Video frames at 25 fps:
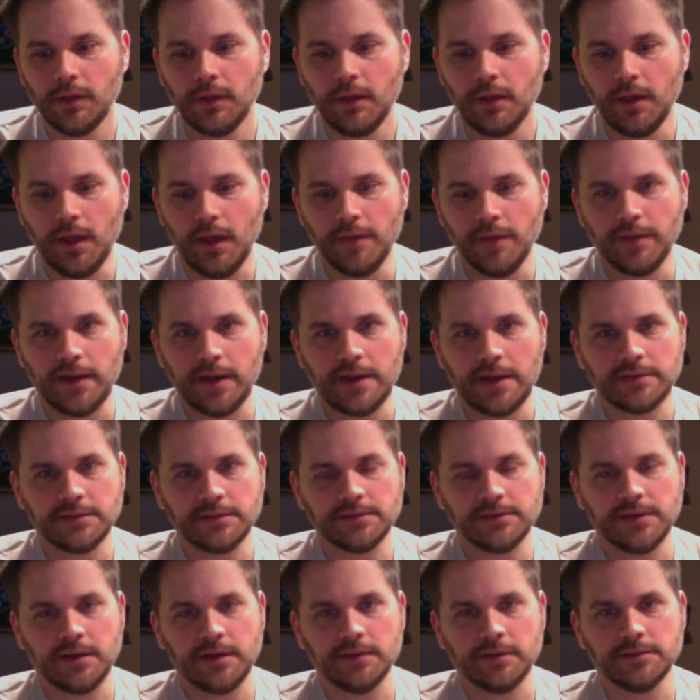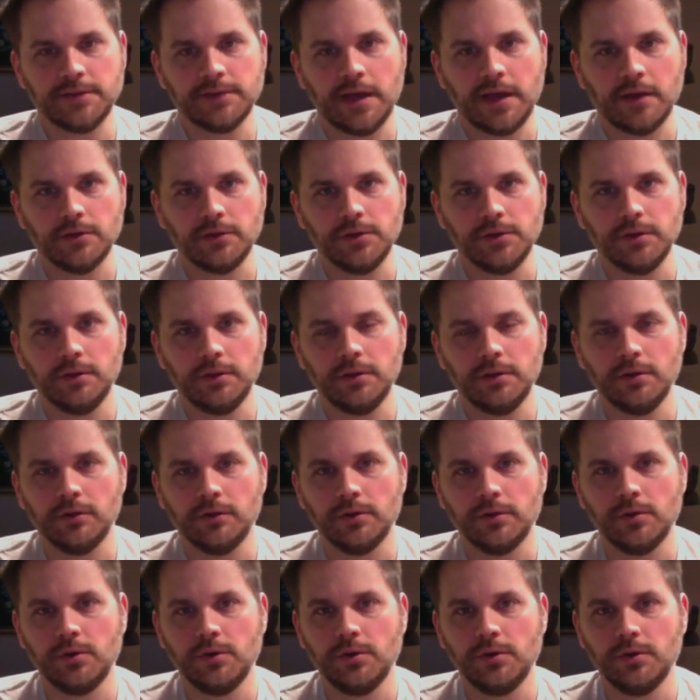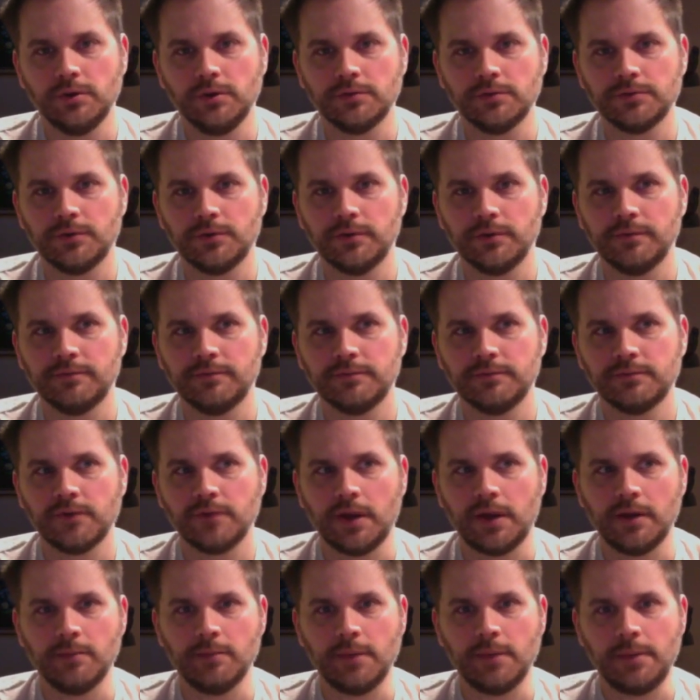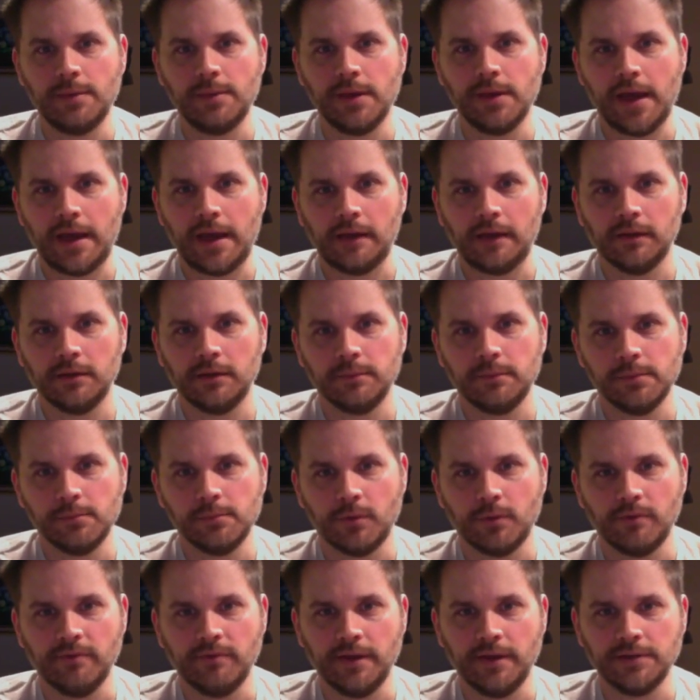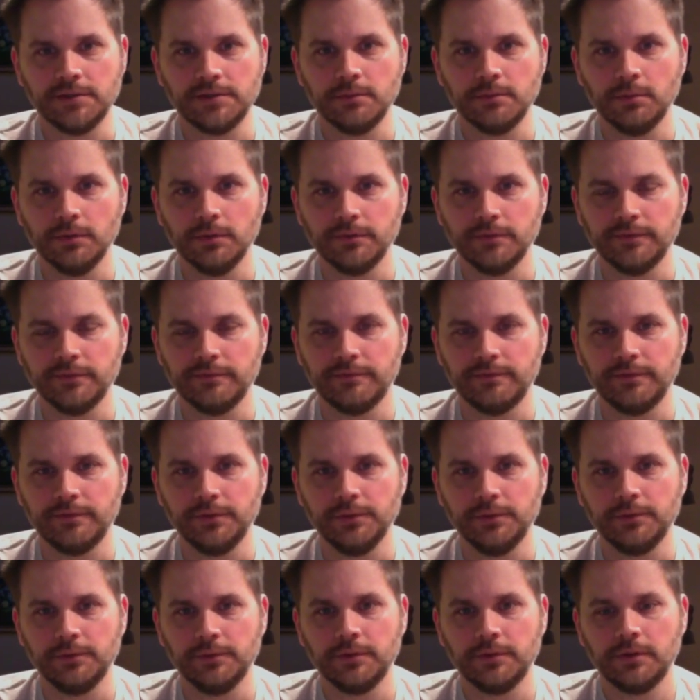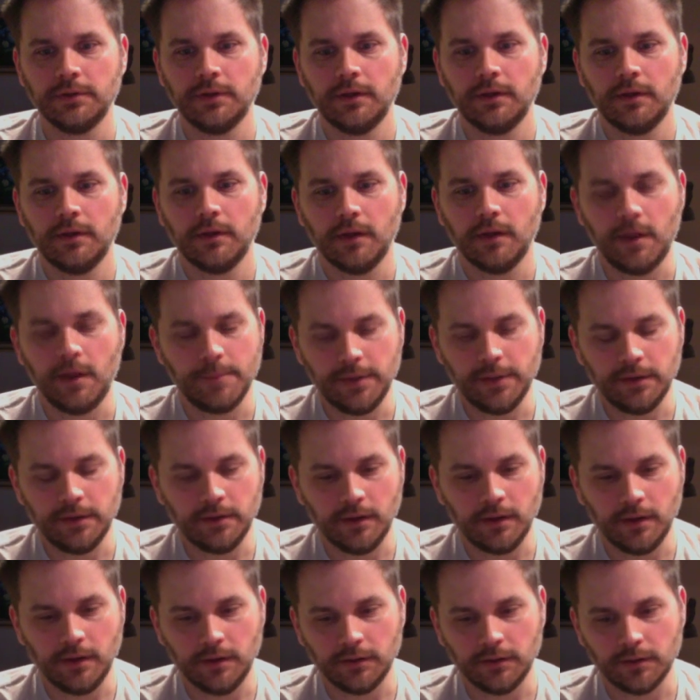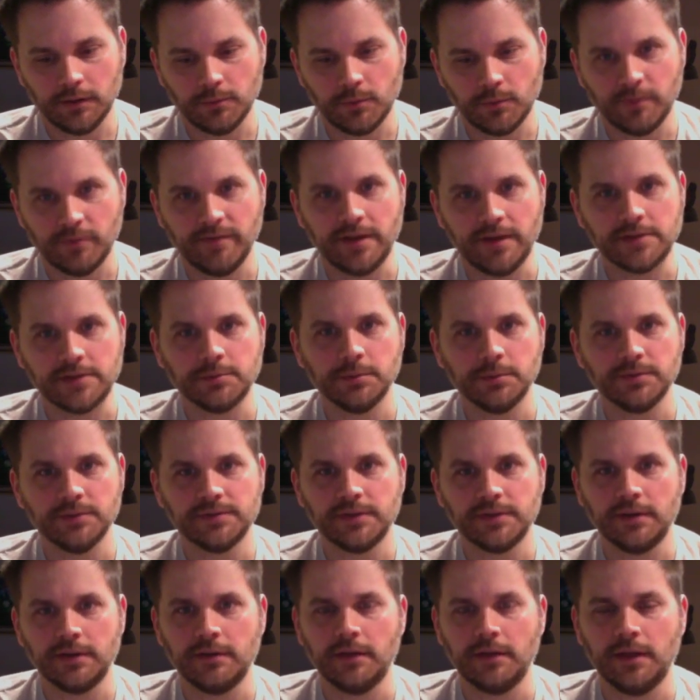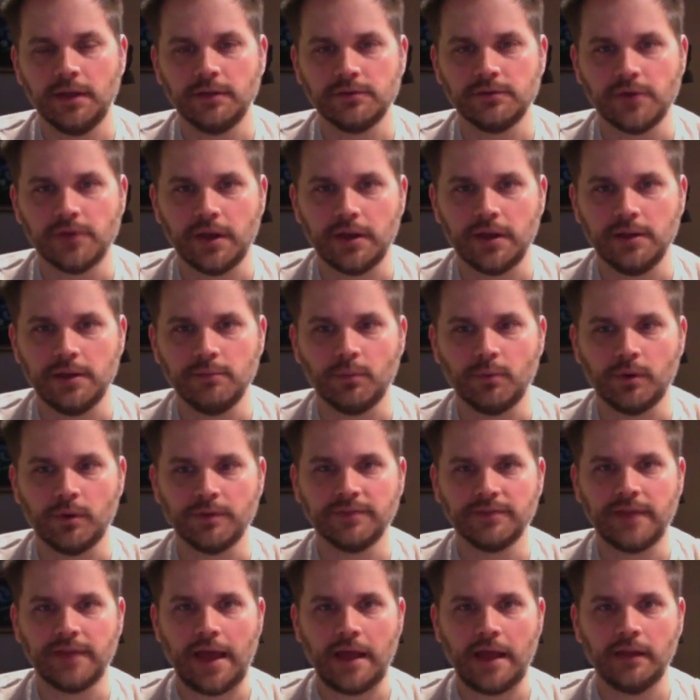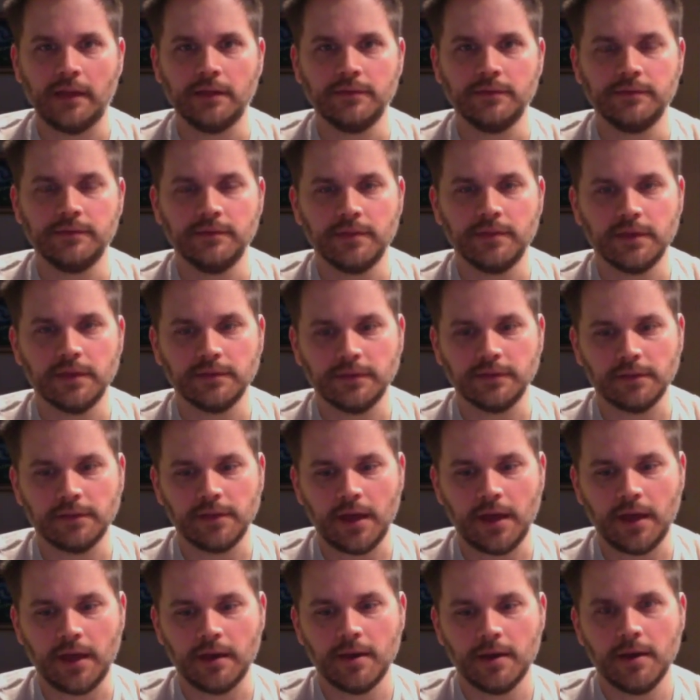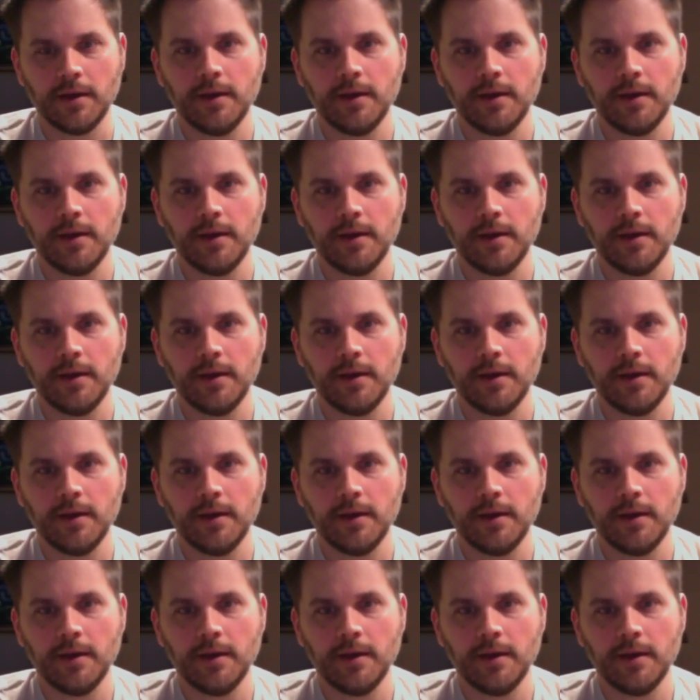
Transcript: And then as it settles down, you, you know, you, you can sort of try to maybe add a little bit more vegetables and fruit. I mean, a little more vegetables and, and try to eat more salads and things like that.